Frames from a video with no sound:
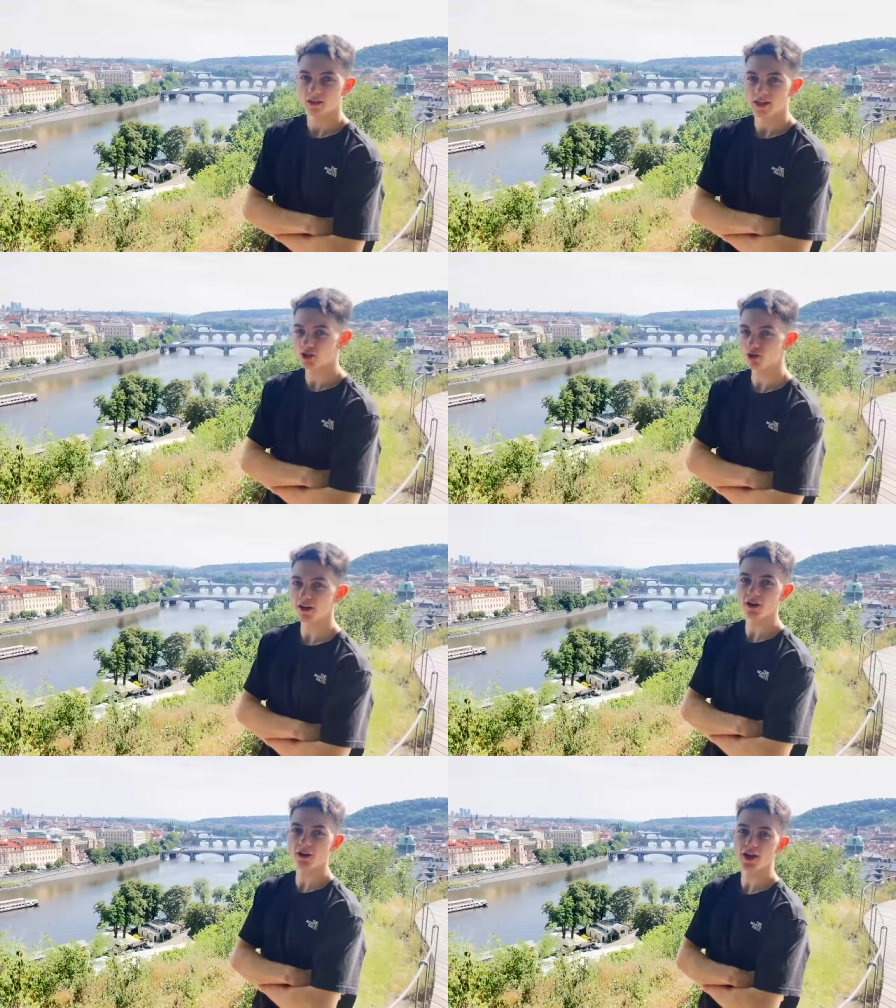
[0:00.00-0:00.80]
it's
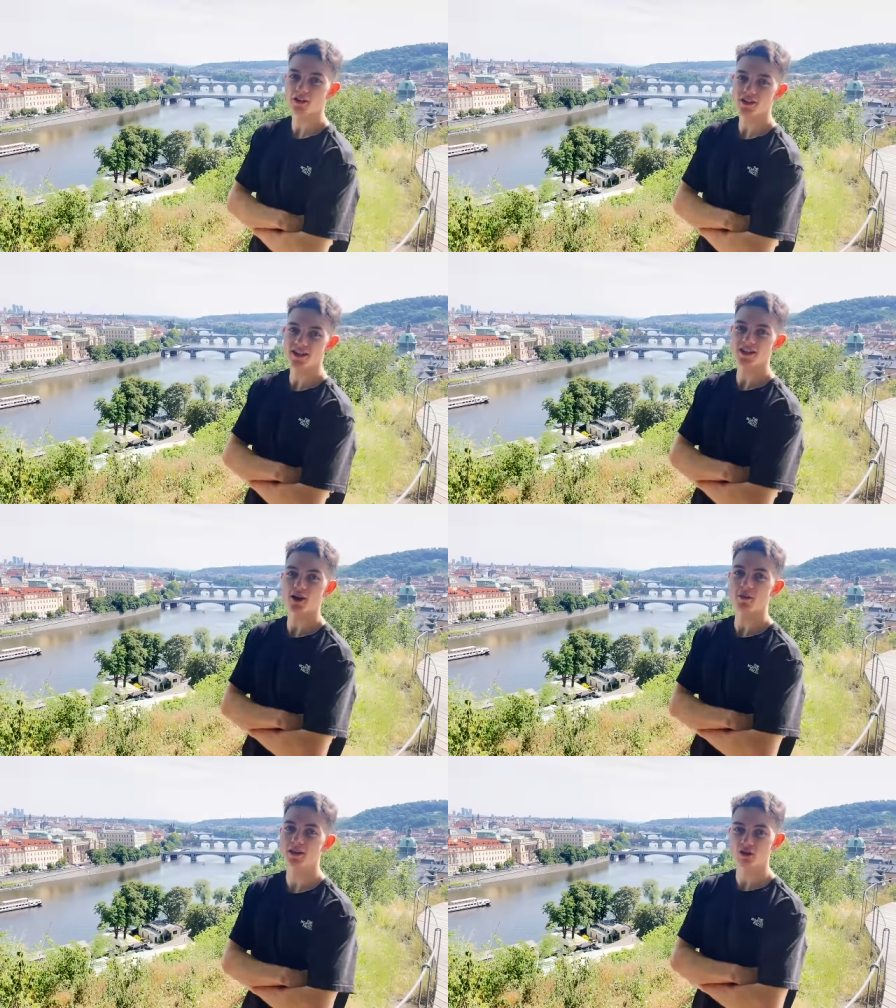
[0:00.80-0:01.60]
great going out to see so
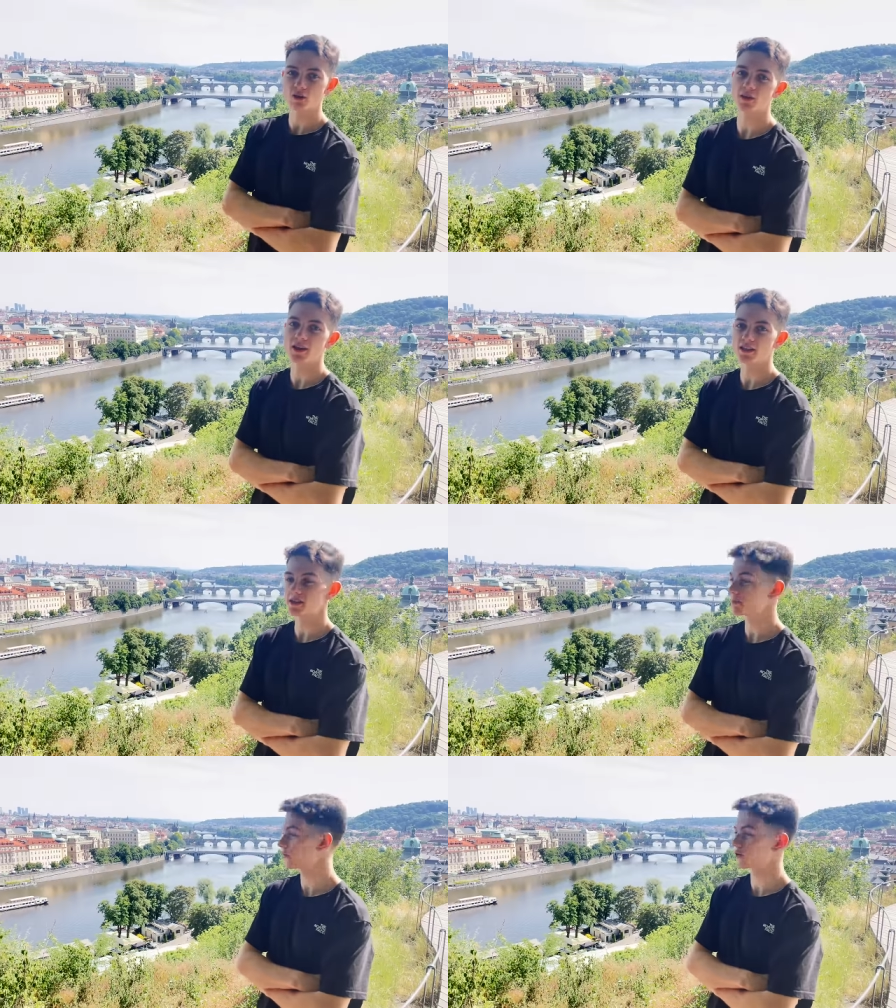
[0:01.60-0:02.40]
many cool places
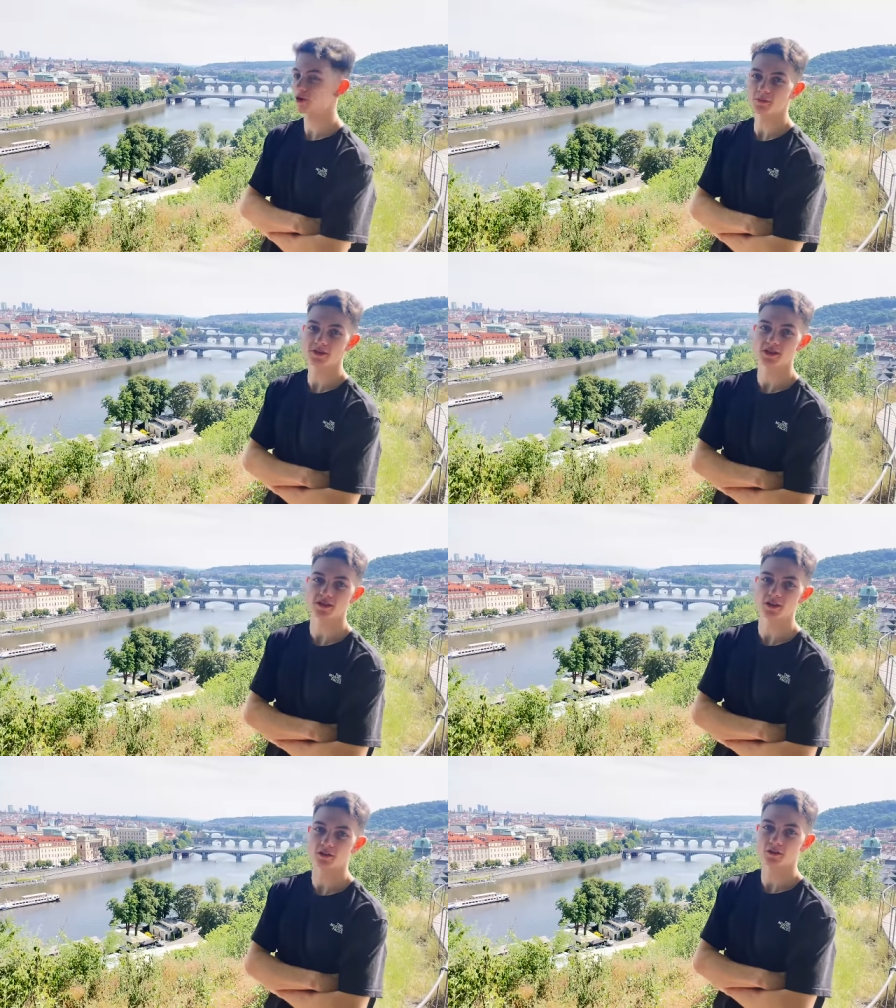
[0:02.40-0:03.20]
before comps and
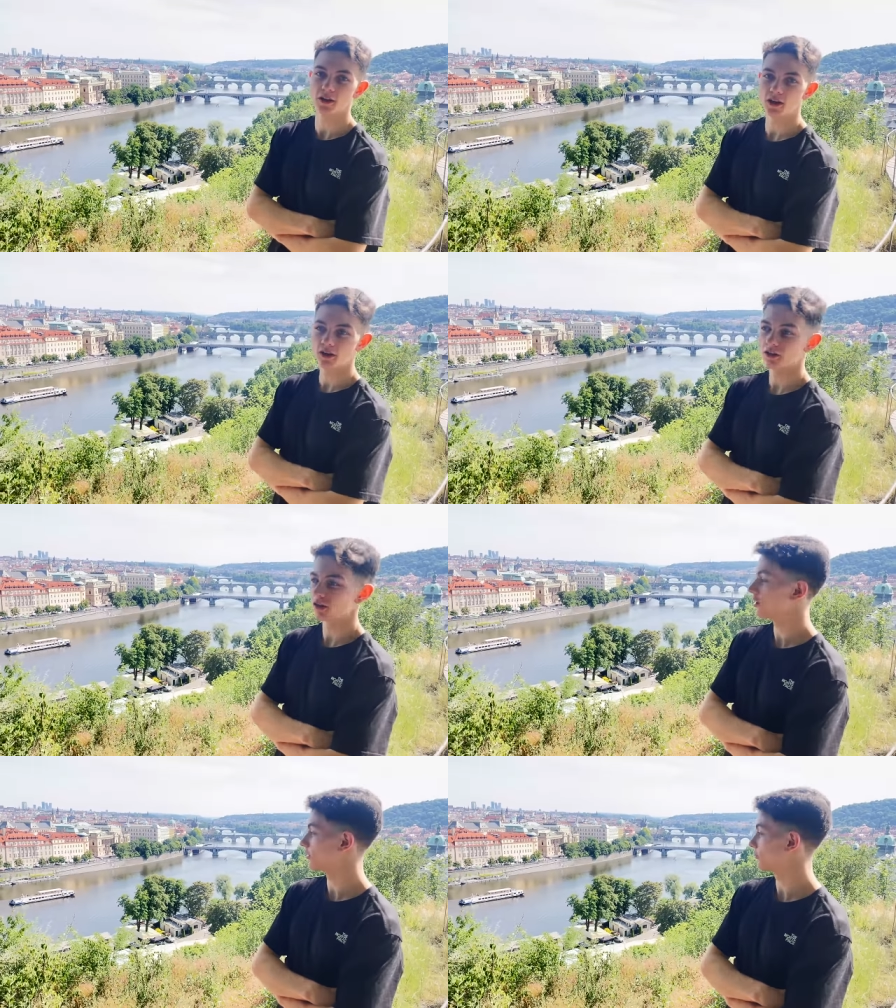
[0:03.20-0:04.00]
stuff.
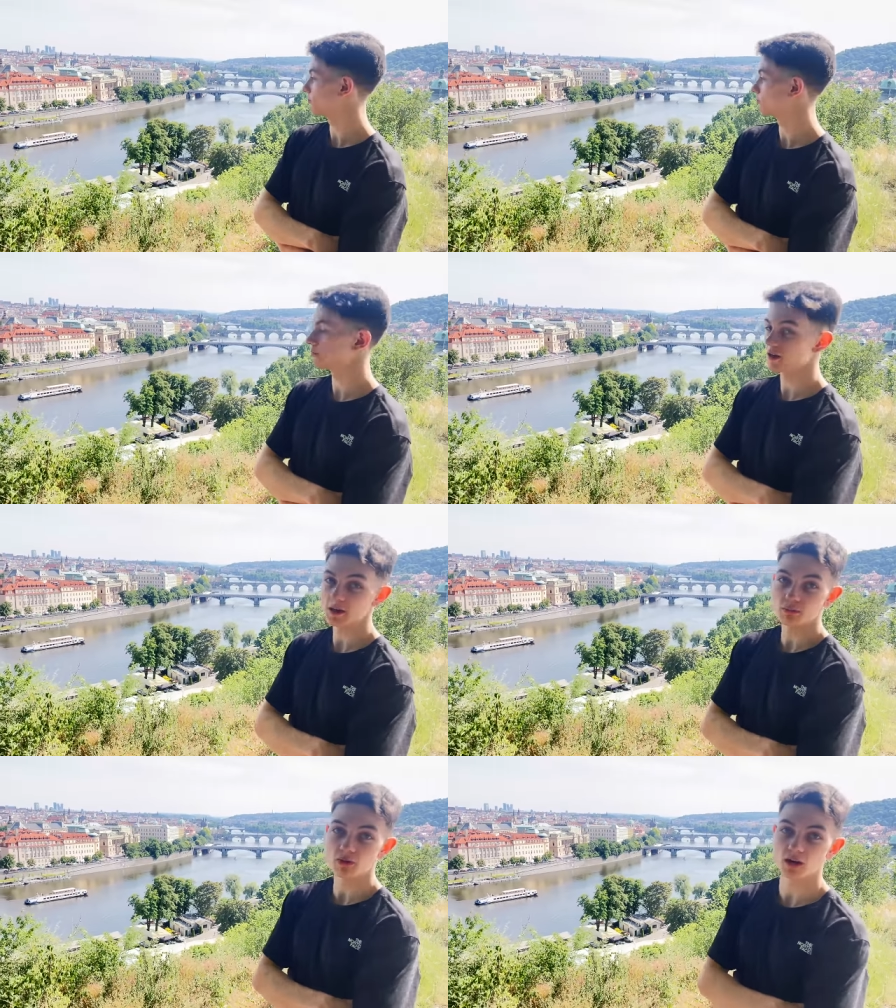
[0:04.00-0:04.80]
Uh, in
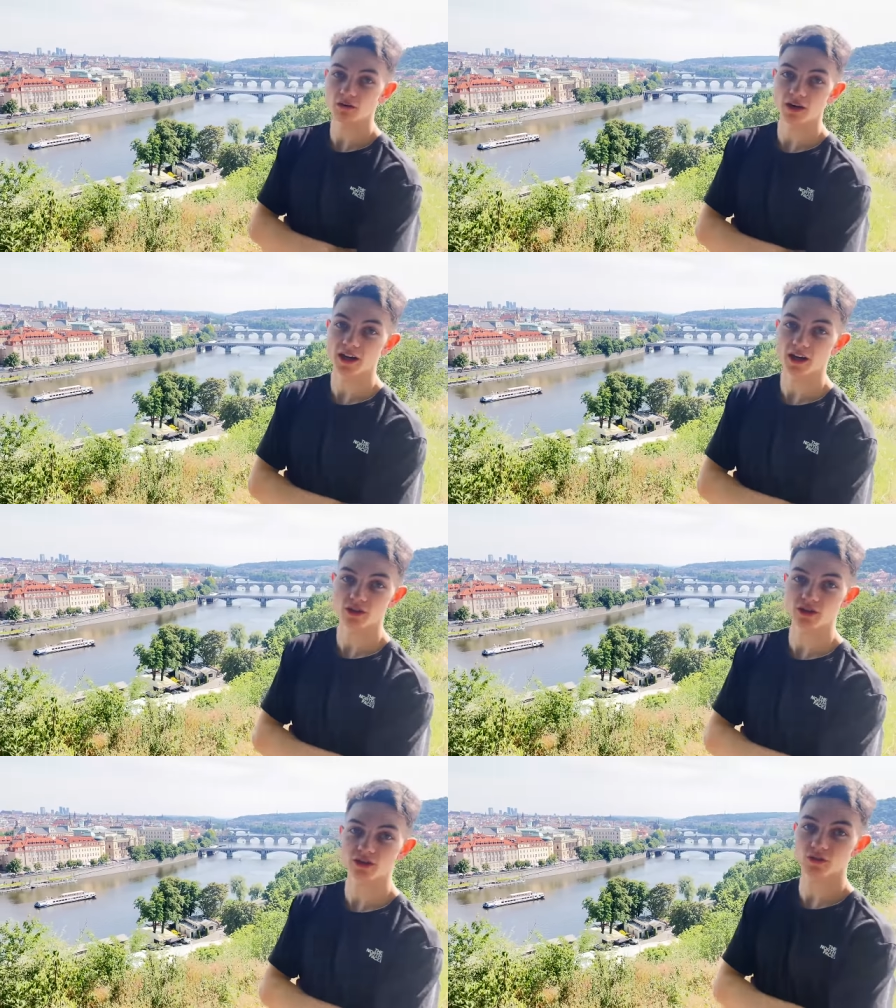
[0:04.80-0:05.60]
Prague right now,
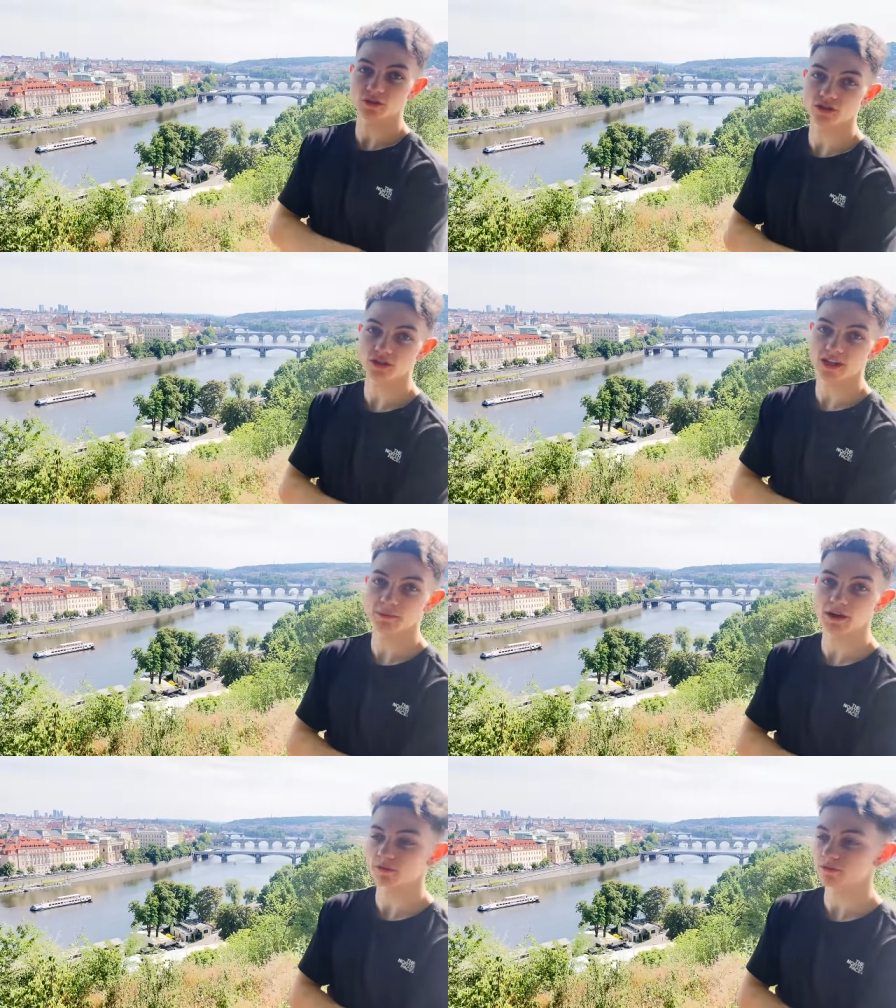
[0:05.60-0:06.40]
just, just, came out